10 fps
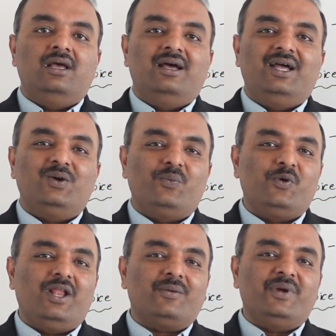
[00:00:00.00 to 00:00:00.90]
I hope you
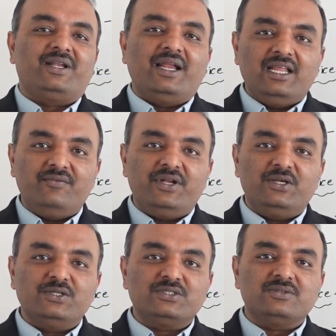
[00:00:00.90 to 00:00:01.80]
like my training
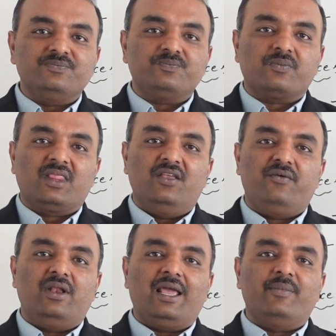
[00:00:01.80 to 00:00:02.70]
videos. If
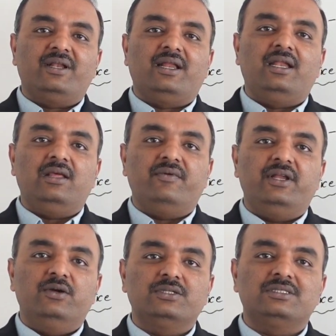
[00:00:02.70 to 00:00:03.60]
you like my training
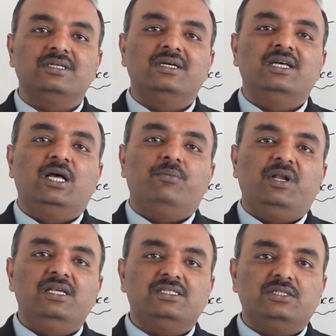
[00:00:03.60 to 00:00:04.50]
videos,
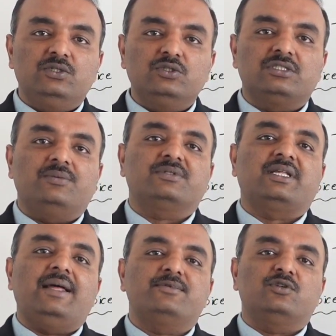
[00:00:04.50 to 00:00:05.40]
please do
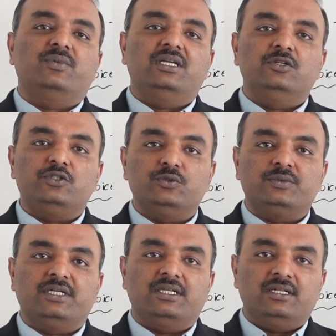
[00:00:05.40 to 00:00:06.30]
subscribe to my YouTube
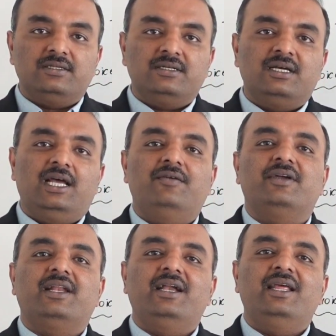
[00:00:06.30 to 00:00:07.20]
channel. Have a
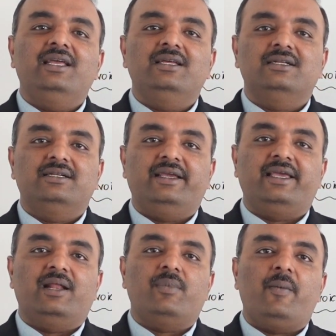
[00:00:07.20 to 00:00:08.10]
great day. Take
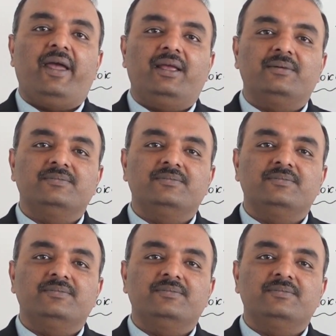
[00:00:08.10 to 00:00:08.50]
care. Bye-bye.